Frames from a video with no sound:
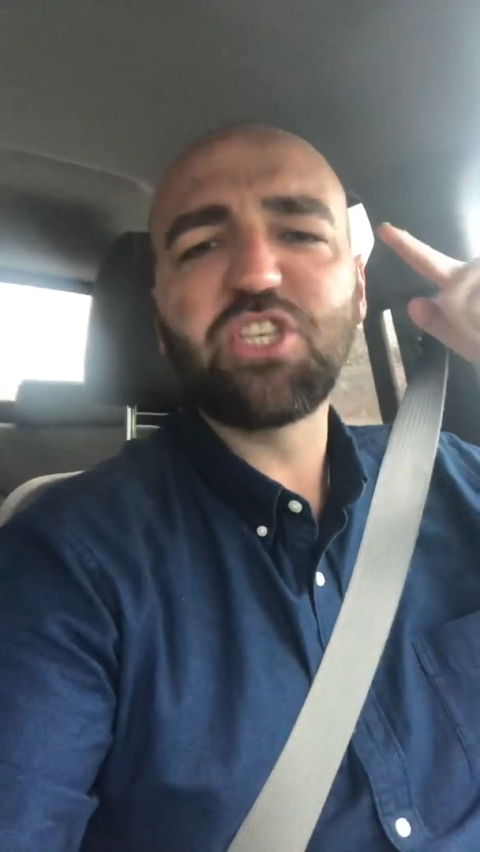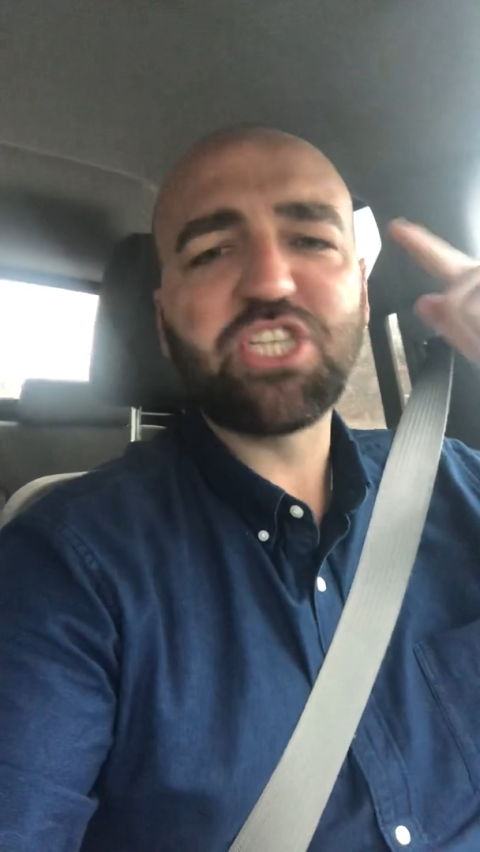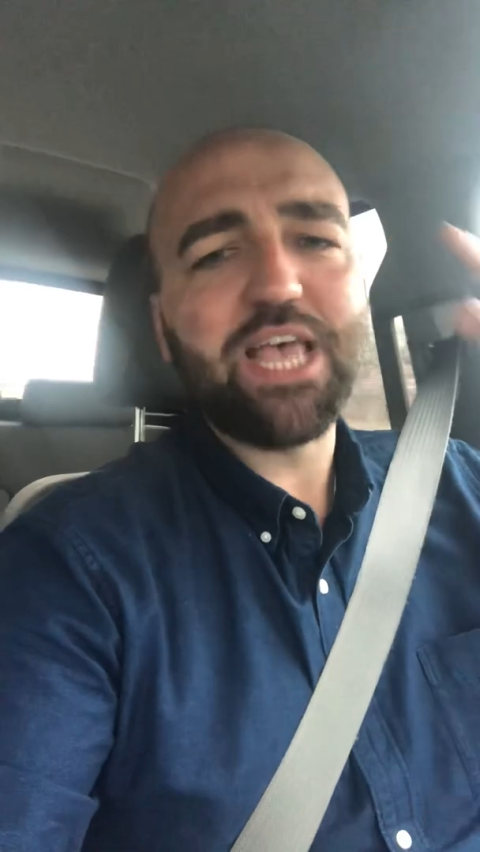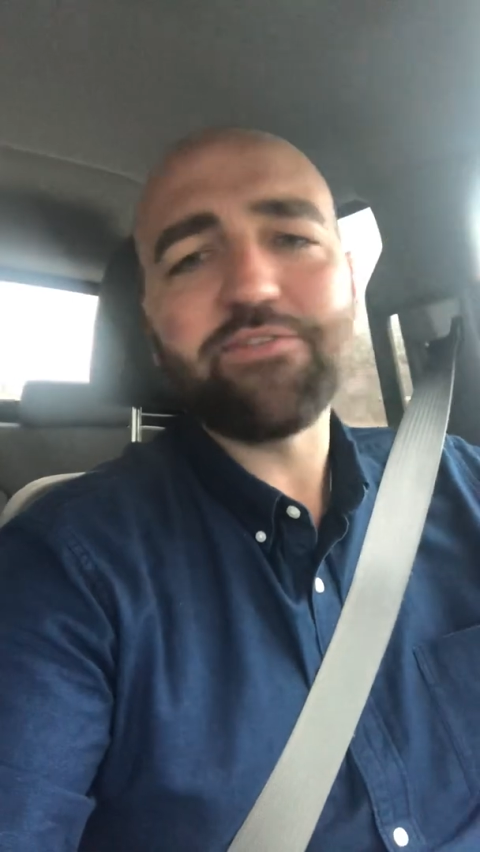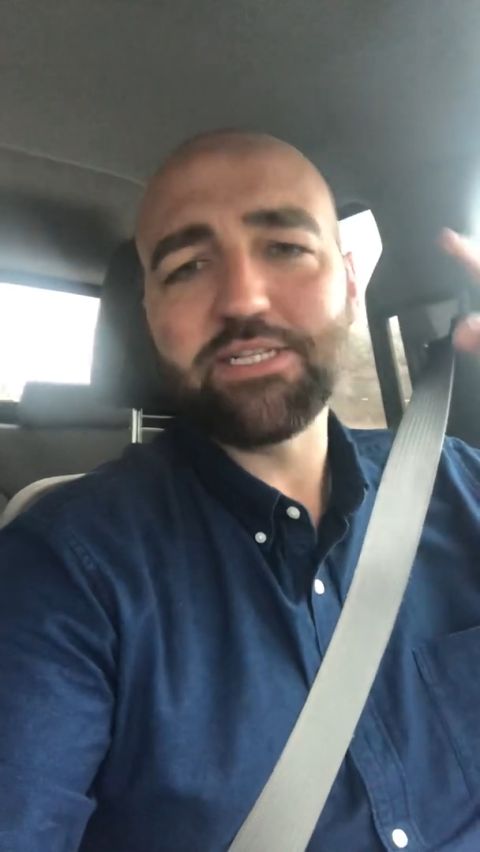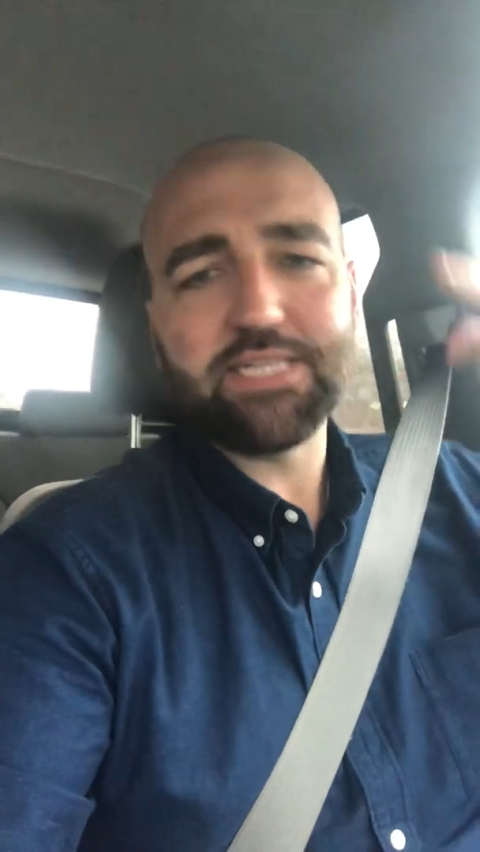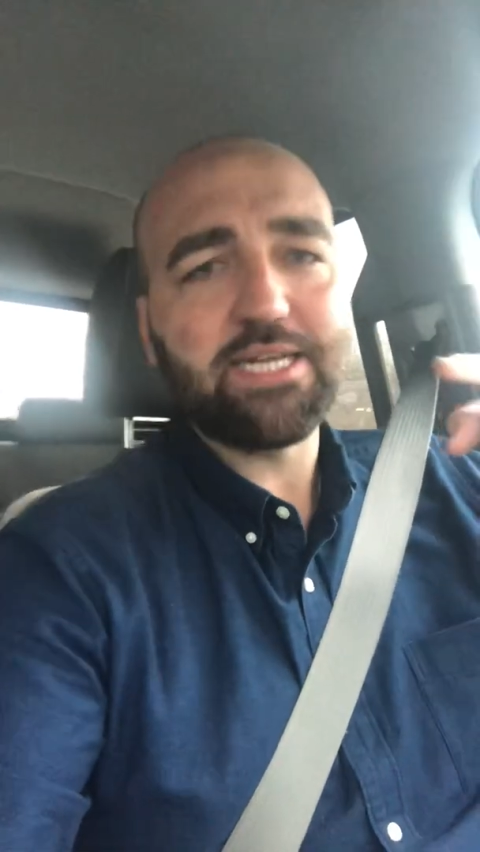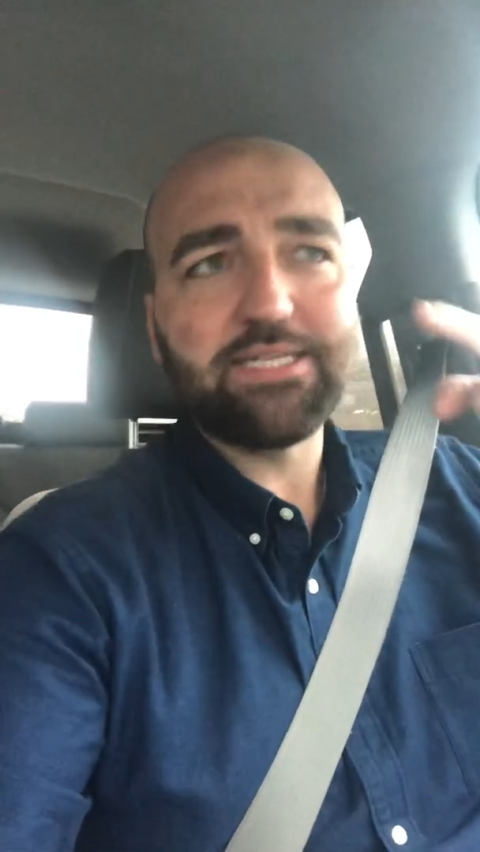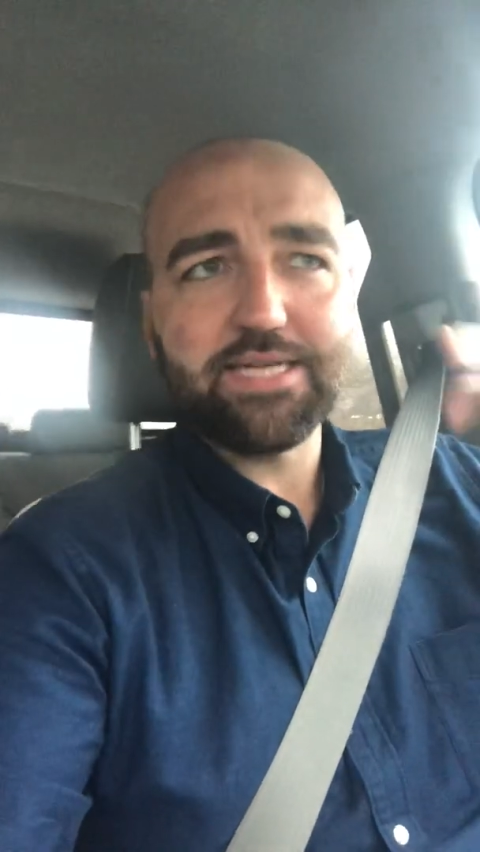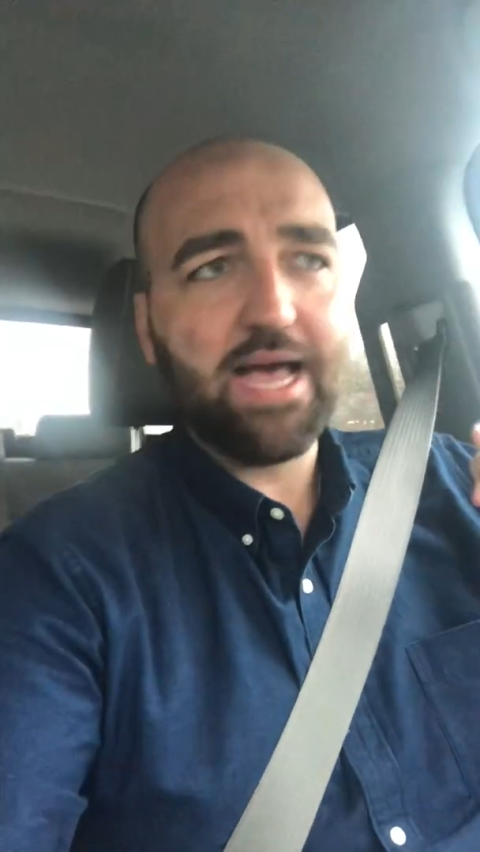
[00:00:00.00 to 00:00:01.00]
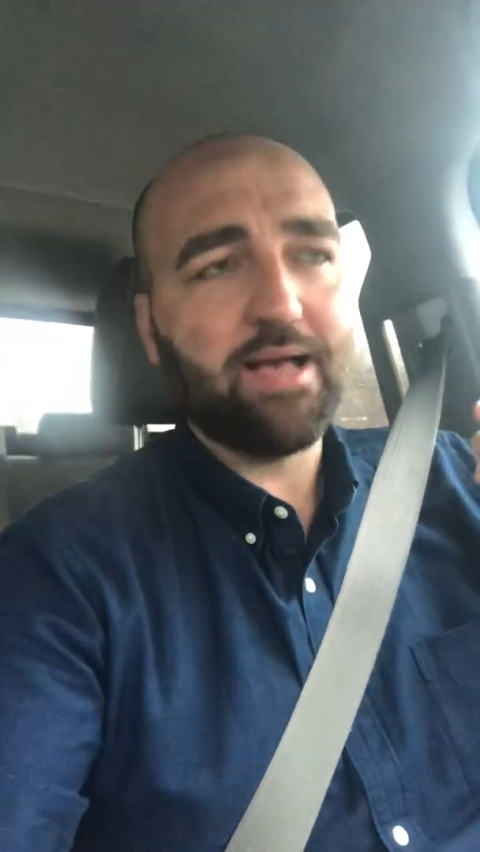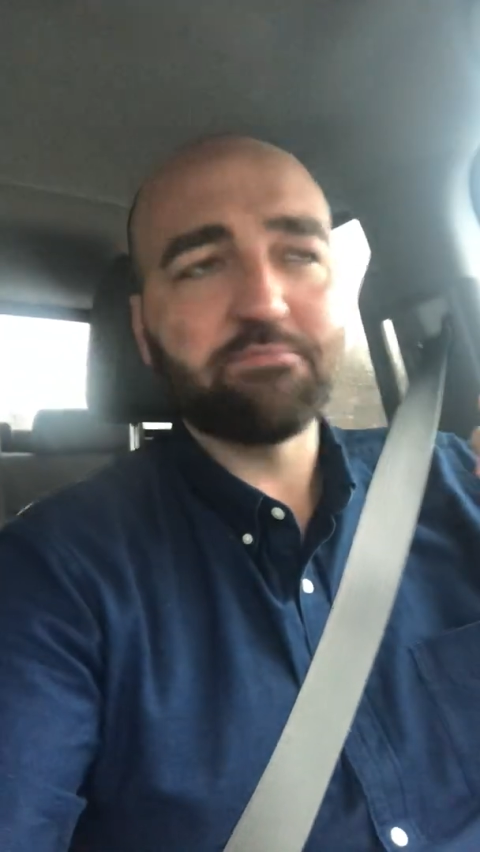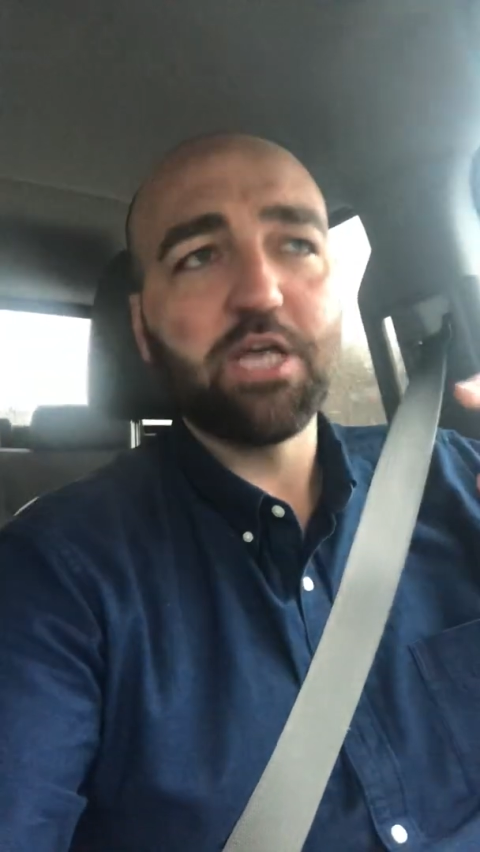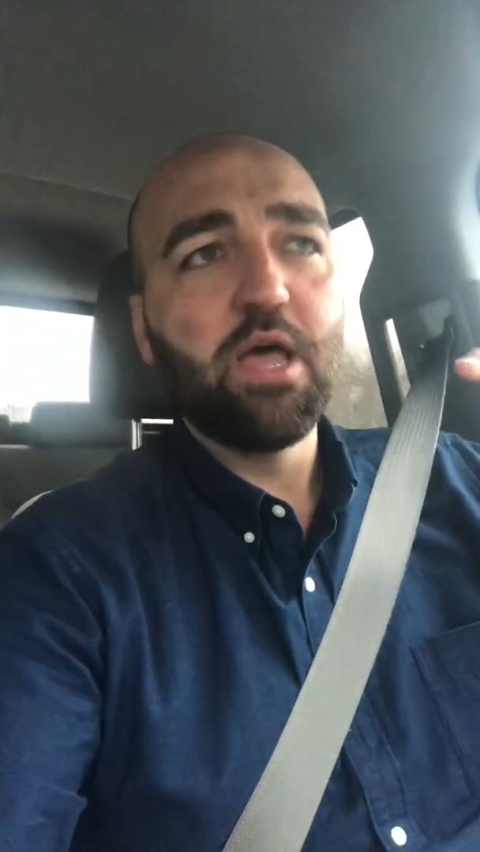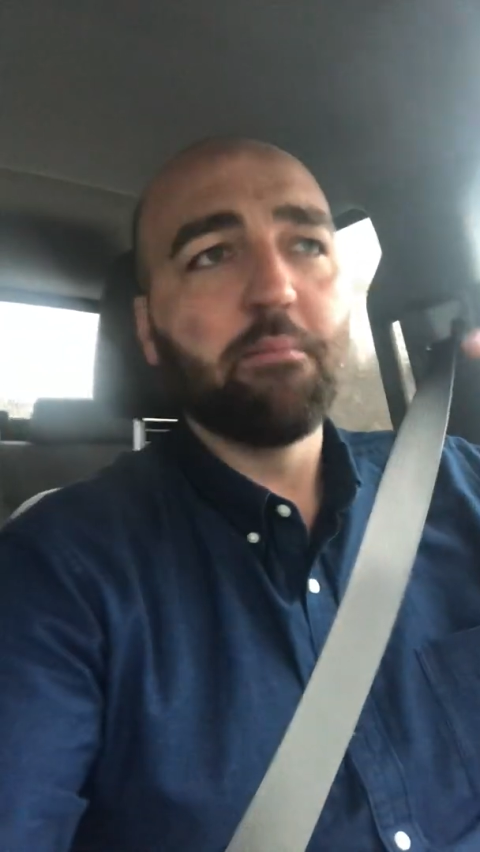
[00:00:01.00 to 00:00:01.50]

17 times,